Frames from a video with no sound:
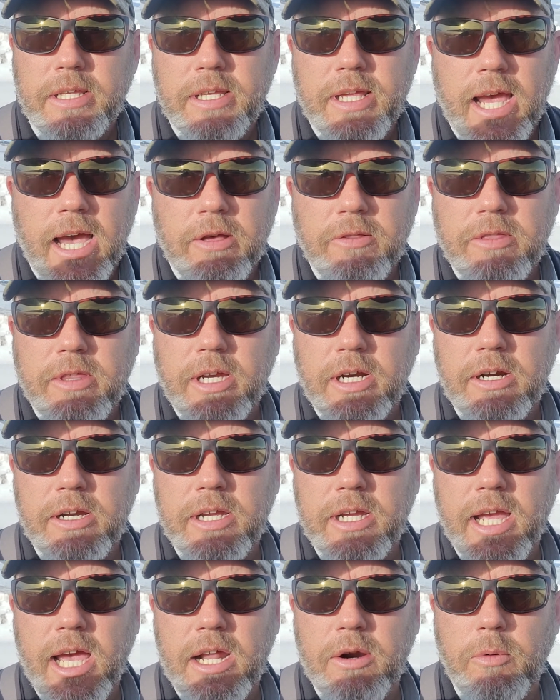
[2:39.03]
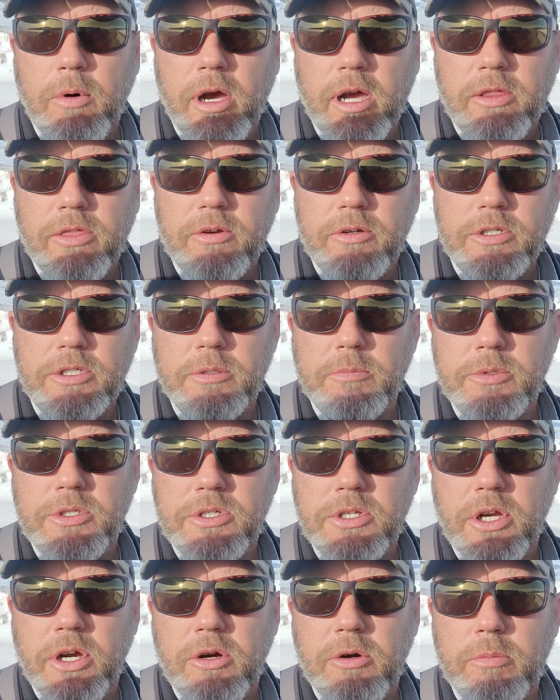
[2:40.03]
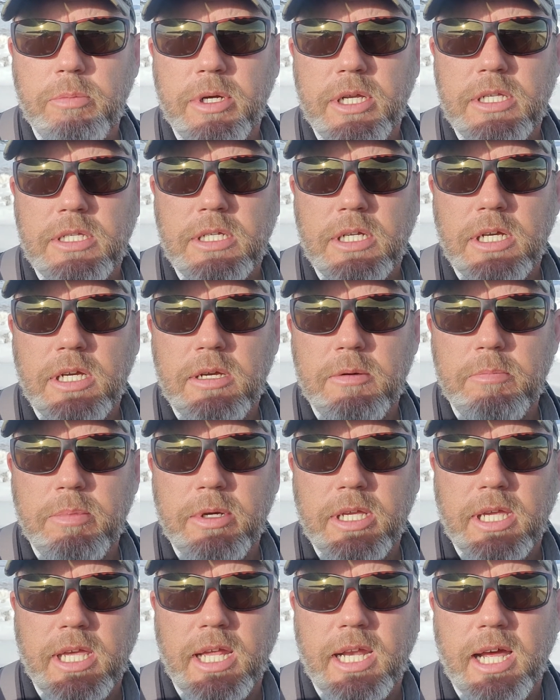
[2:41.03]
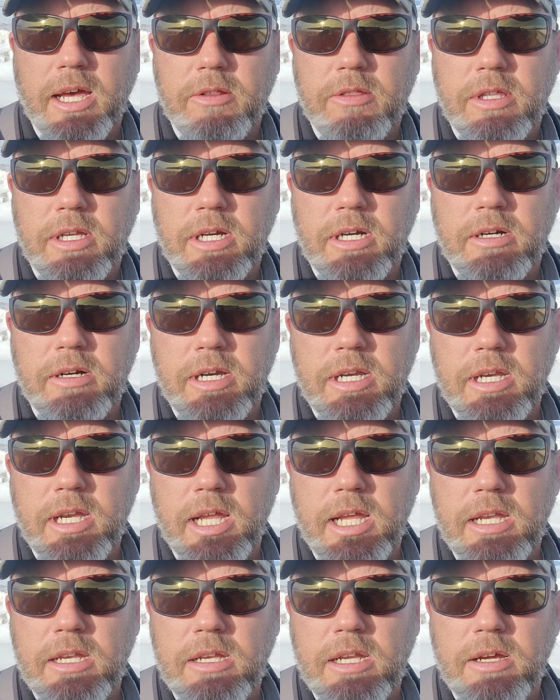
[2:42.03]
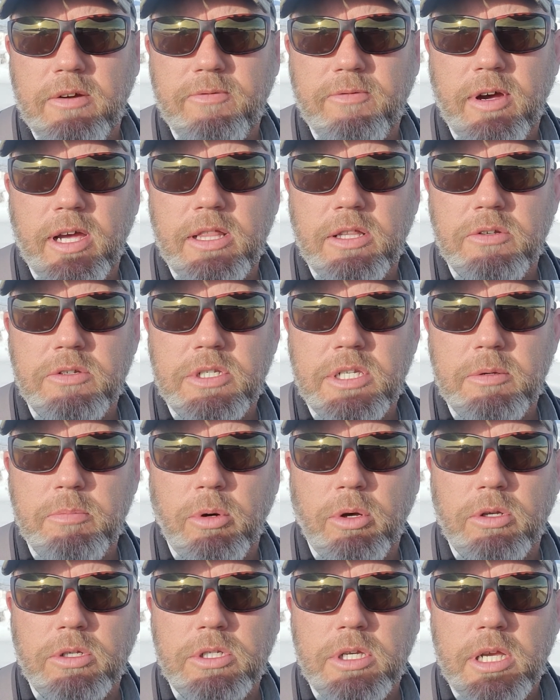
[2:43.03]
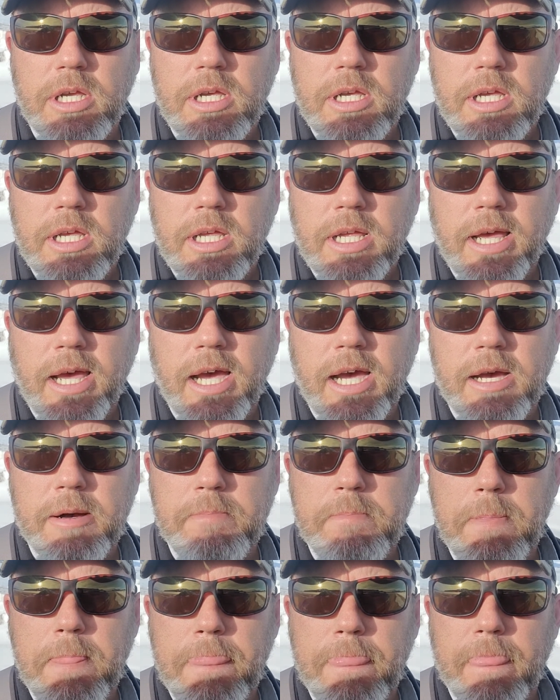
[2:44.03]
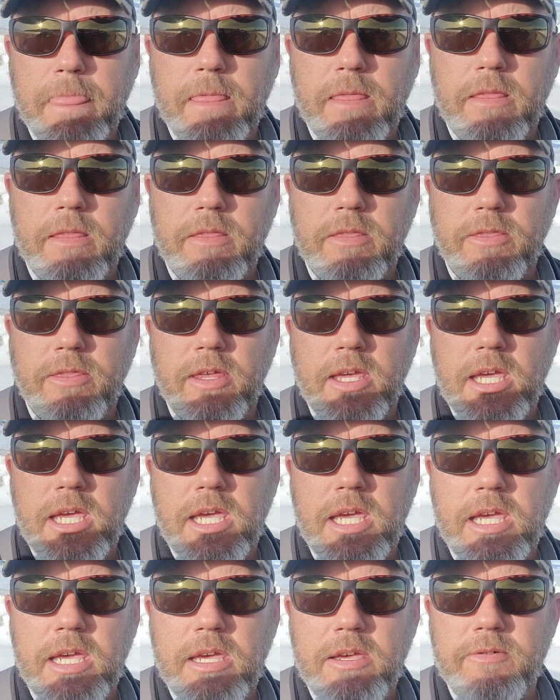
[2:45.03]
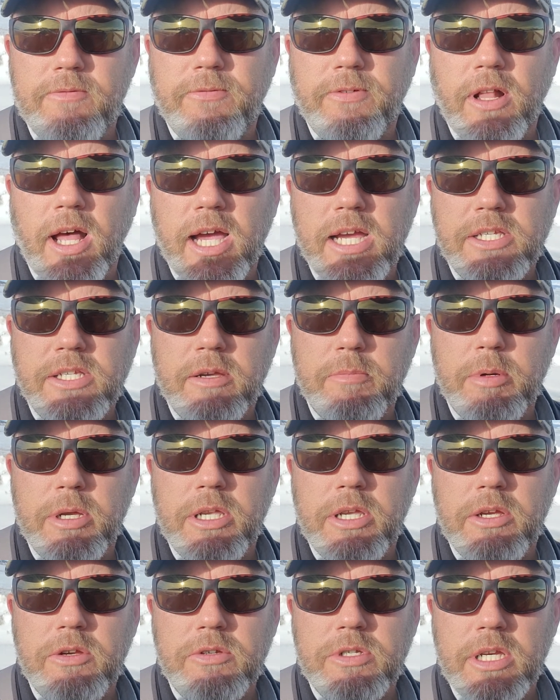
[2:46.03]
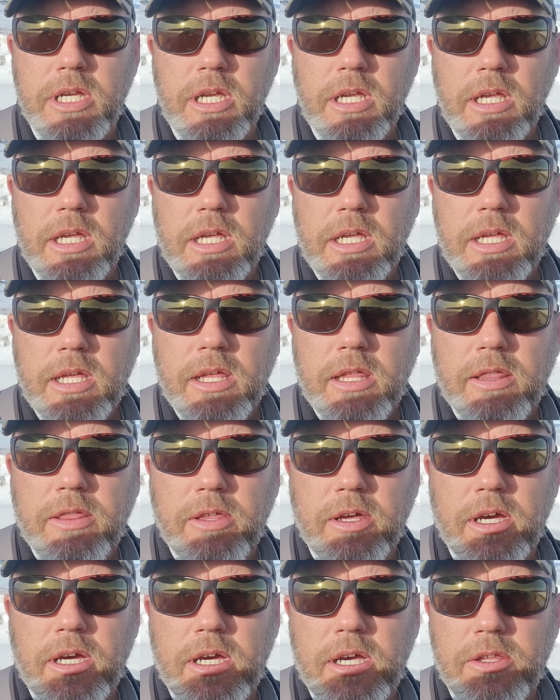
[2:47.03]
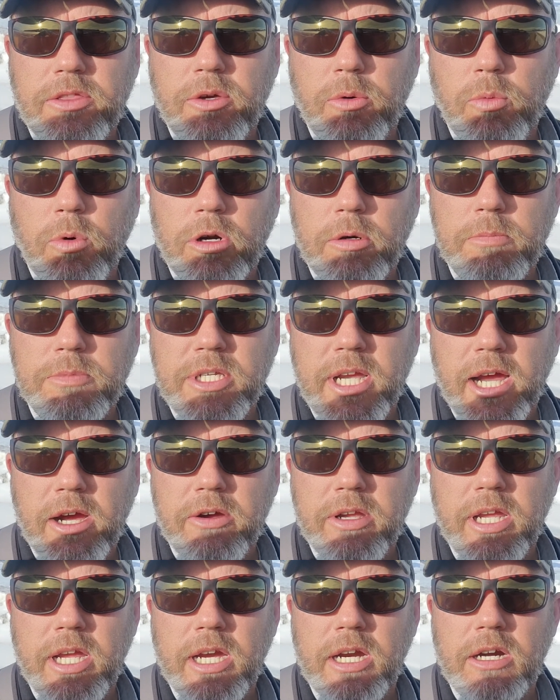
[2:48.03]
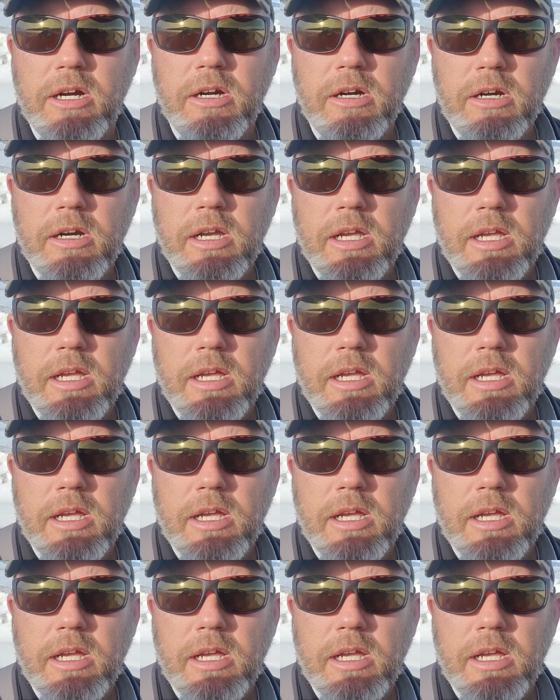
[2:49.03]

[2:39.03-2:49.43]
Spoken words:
out there. You got to walk through some snow, but get out there and find those deep holes. The flies I've been using, the worms out here,